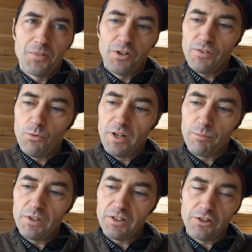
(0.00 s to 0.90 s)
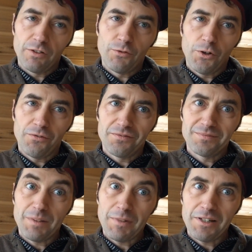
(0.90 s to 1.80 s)
If you want to build a curved roof,
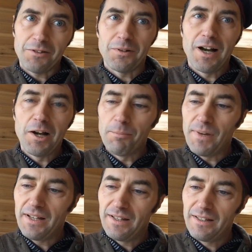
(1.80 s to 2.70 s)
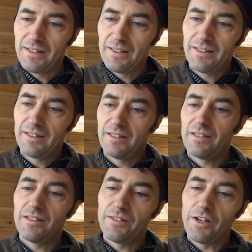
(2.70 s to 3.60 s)
let me know.
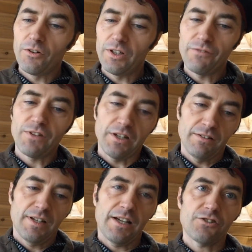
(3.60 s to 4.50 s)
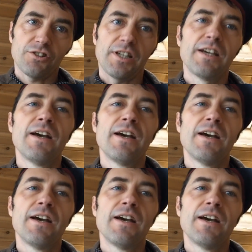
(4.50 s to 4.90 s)
They're really fun, actually.